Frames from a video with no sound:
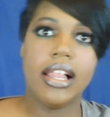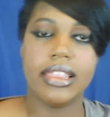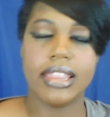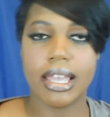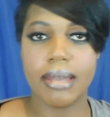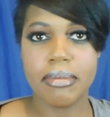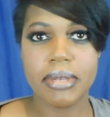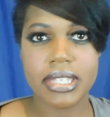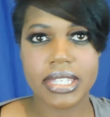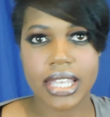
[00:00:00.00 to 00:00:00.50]

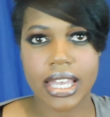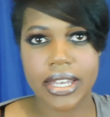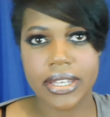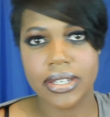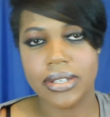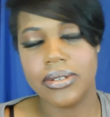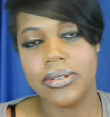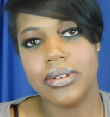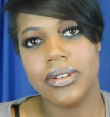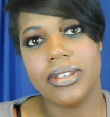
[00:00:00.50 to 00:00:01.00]
Let me tell
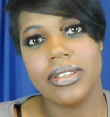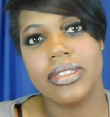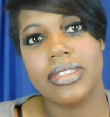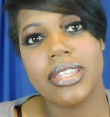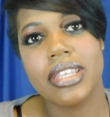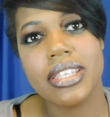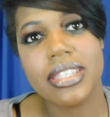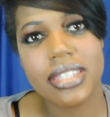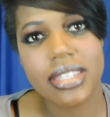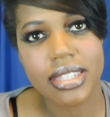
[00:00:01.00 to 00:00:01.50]
you,
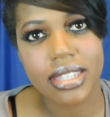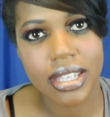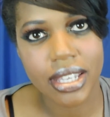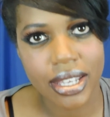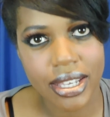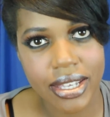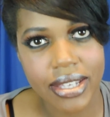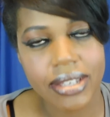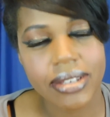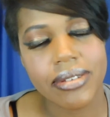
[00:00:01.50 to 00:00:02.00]
this
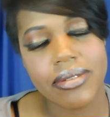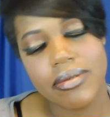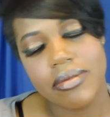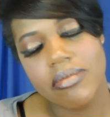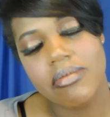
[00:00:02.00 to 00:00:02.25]
thing,